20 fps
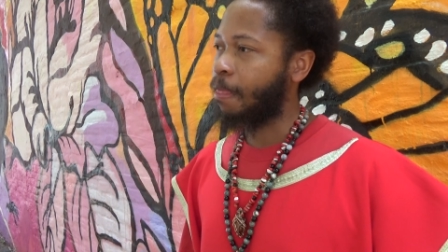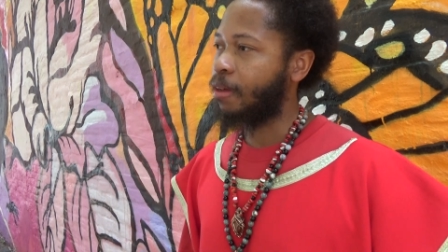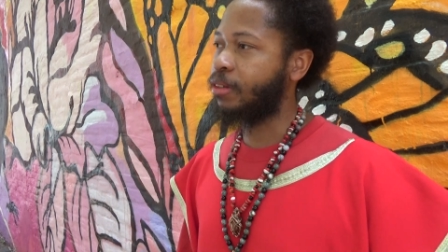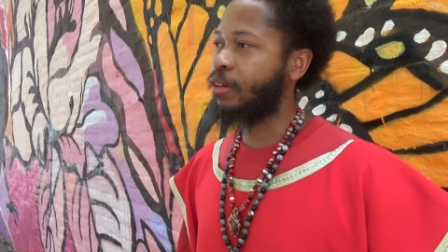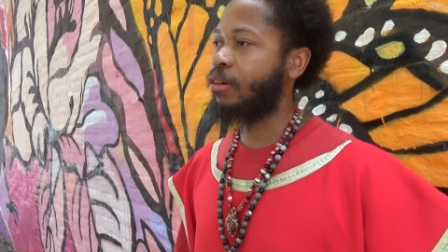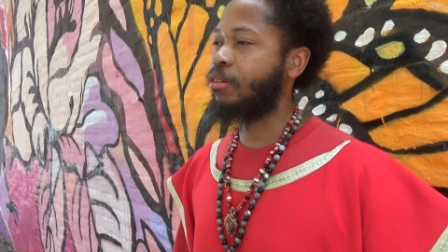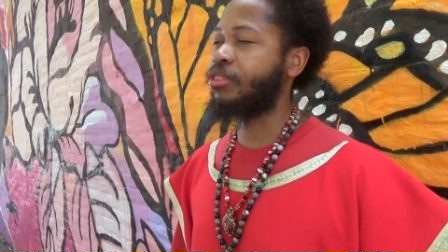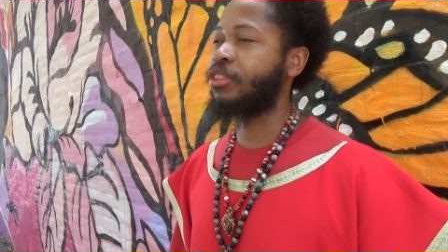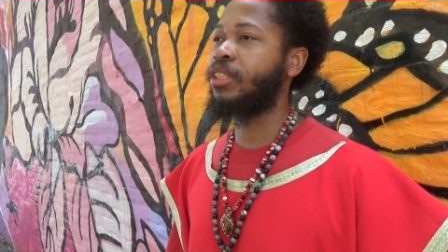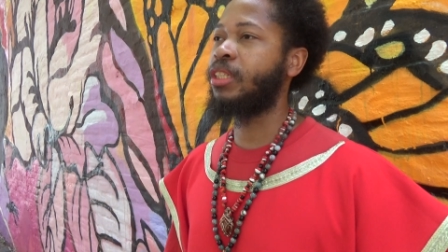
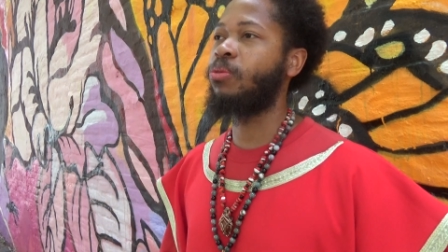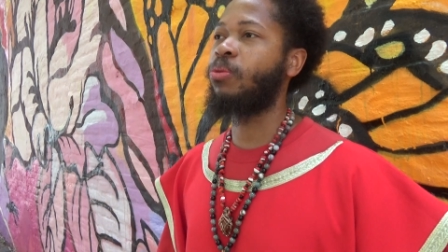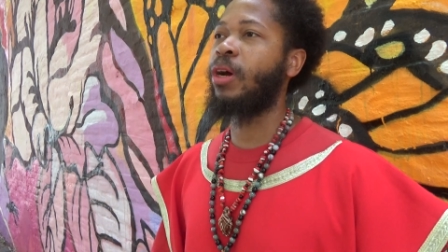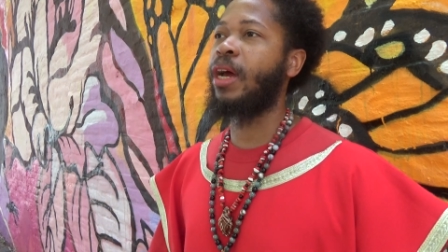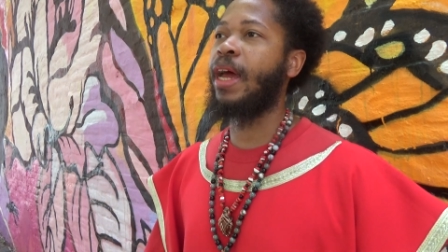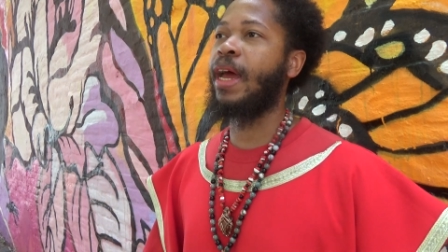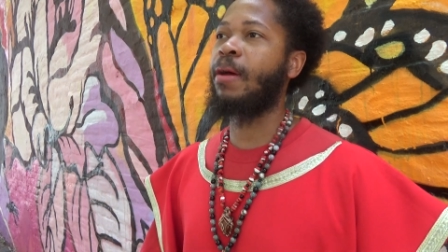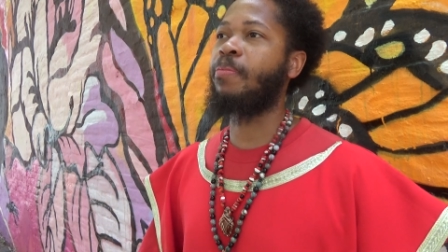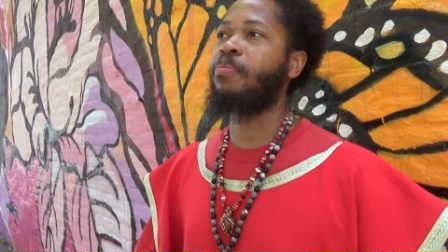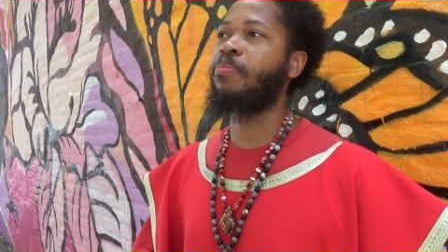y'all see what
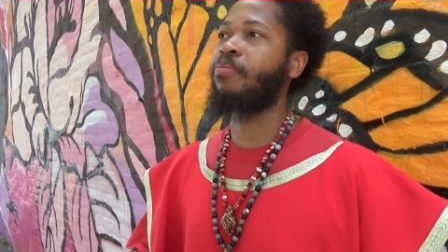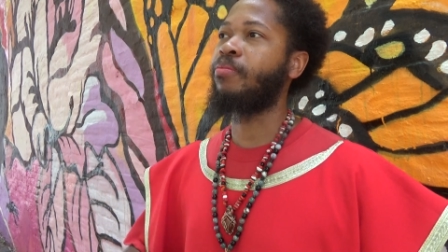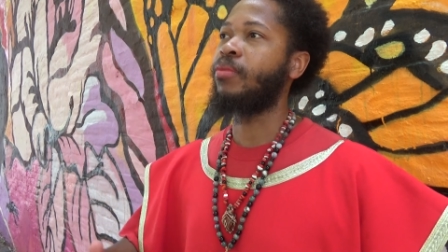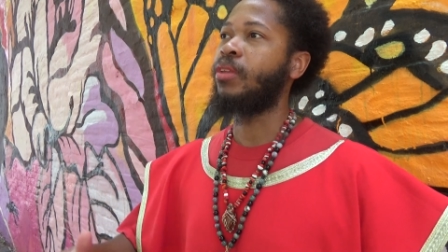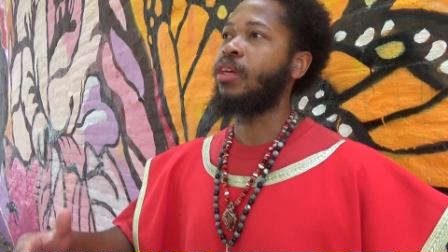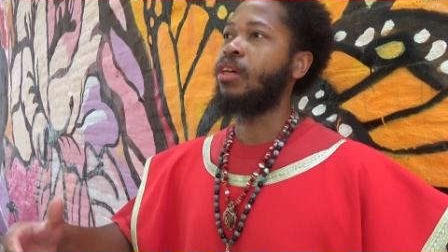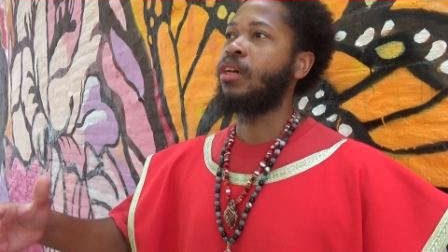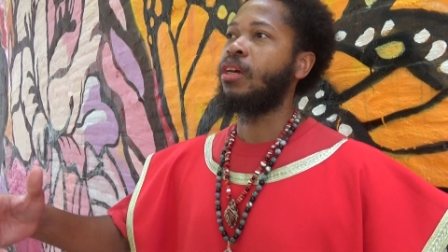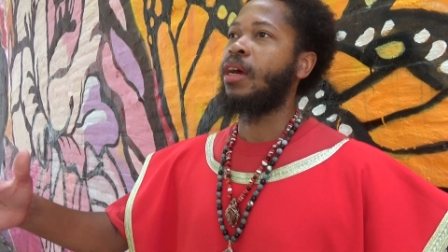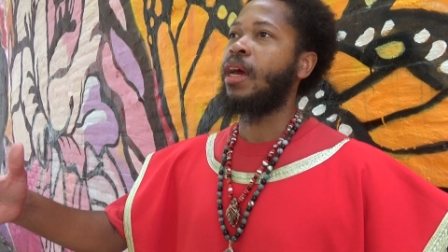happened
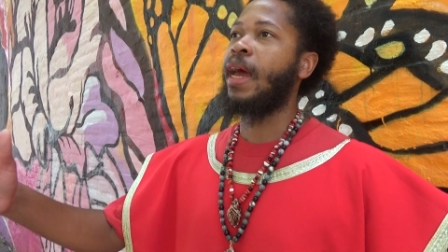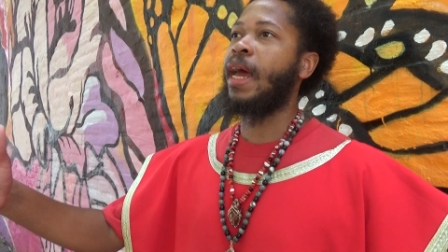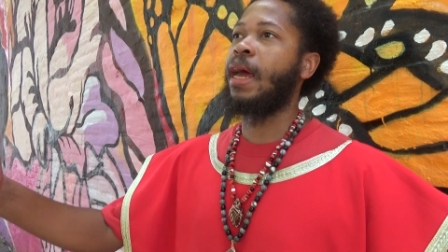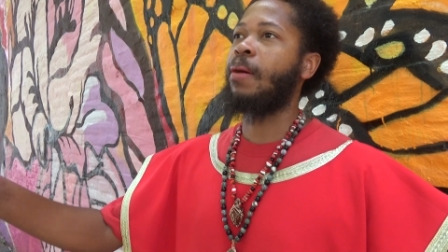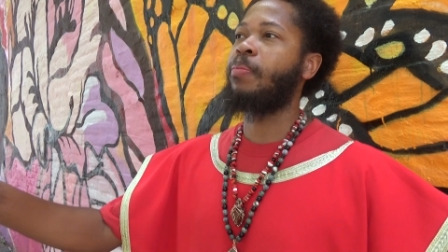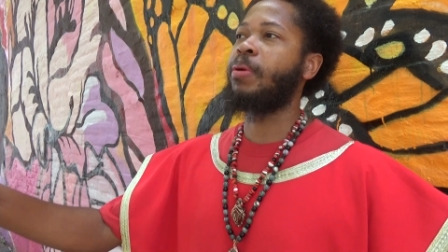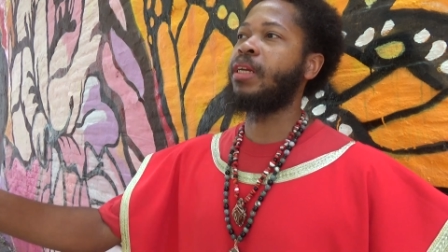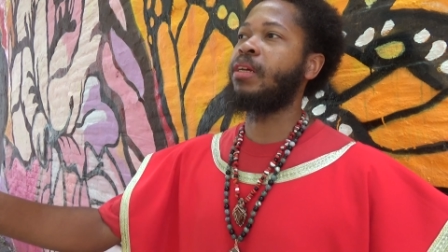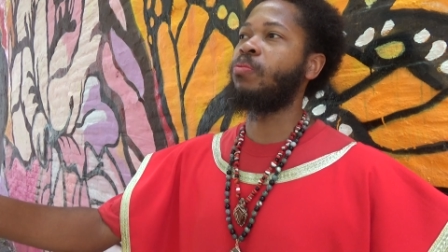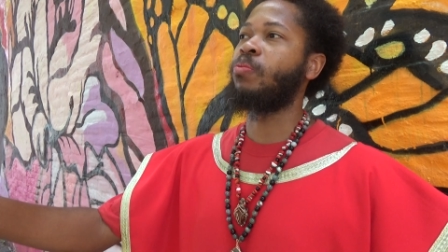
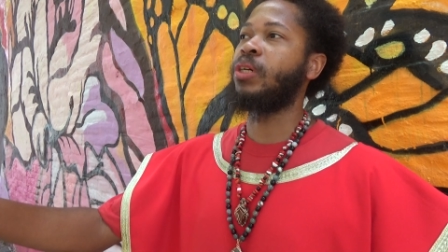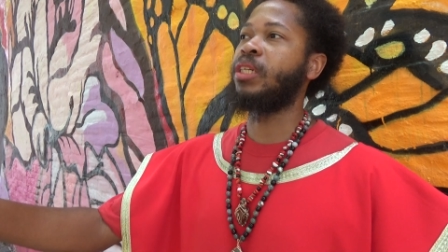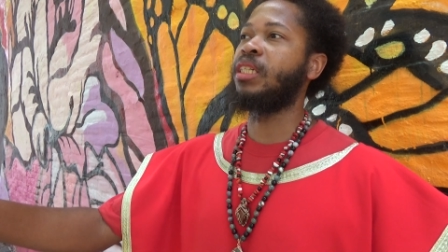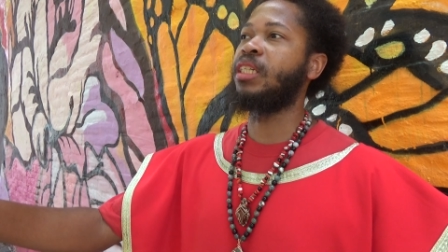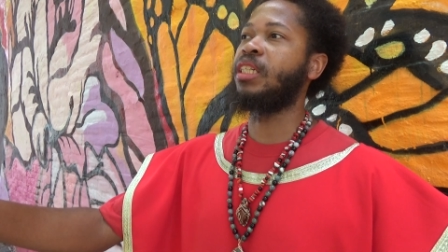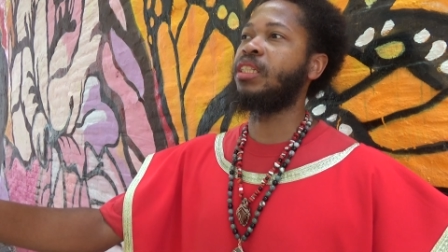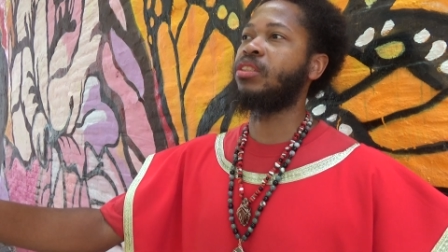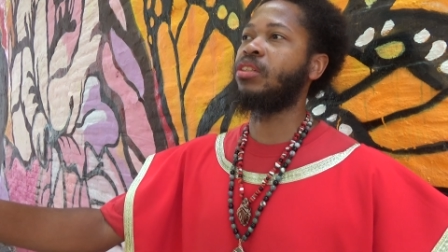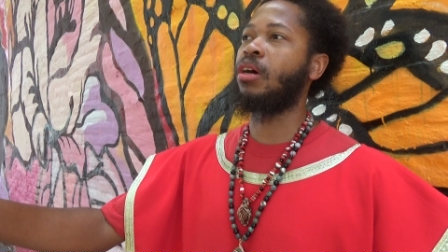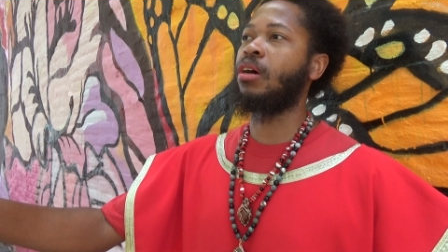happening with these